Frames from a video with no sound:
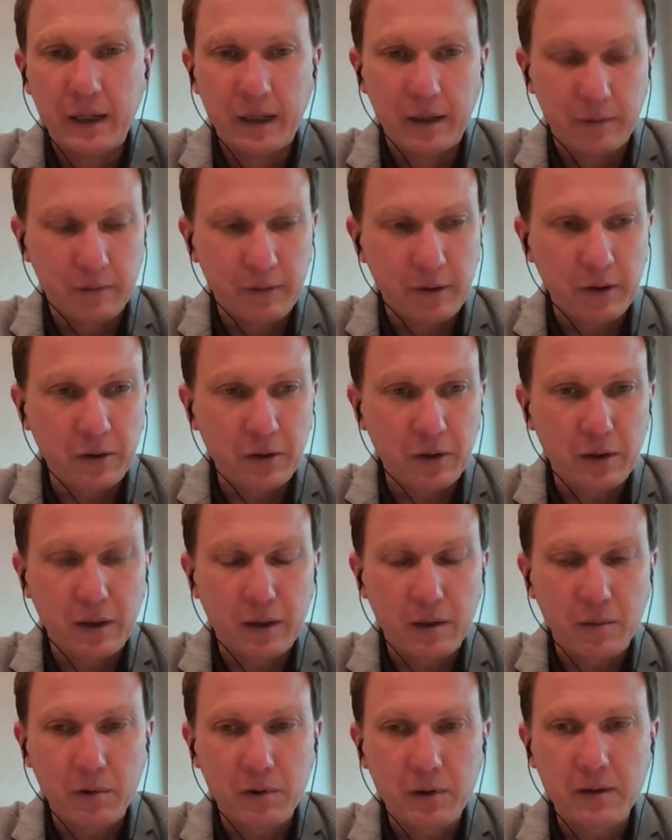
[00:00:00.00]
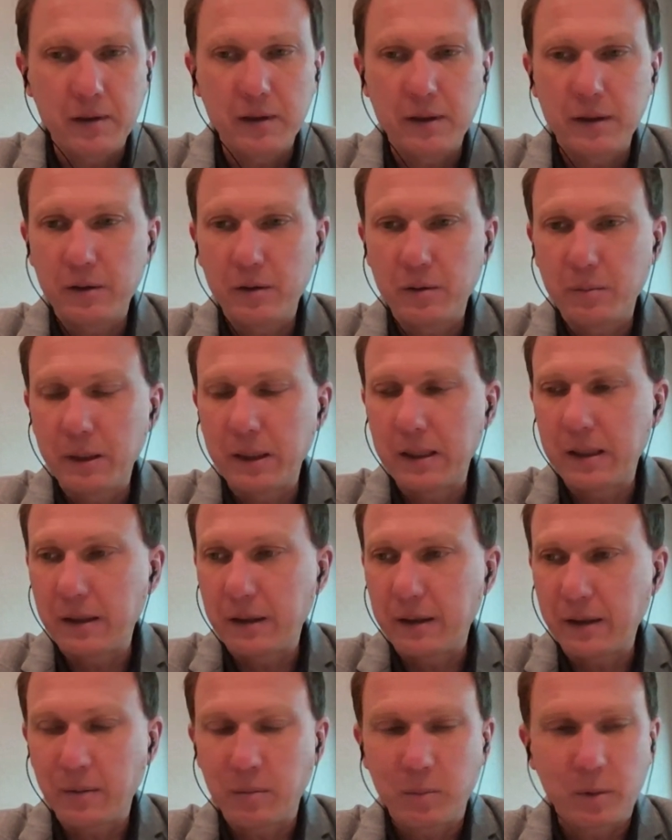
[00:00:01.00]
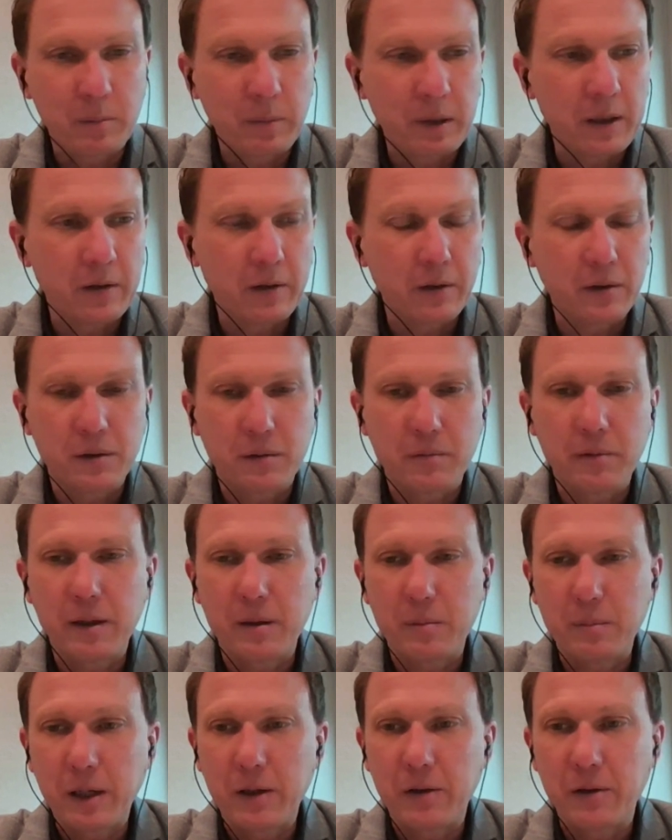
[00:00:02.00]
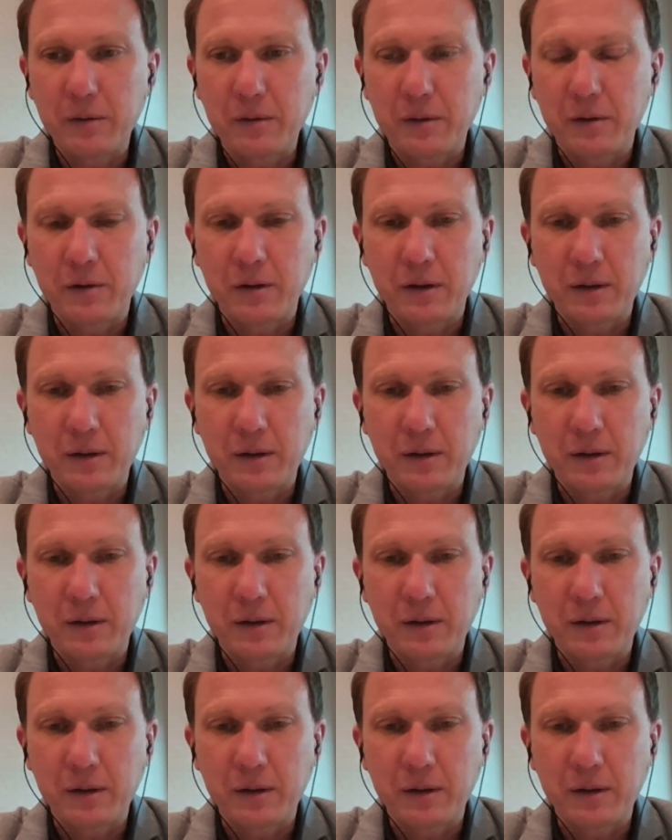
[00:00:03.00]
of functioning, which is a little bit like preparing to run a marathon,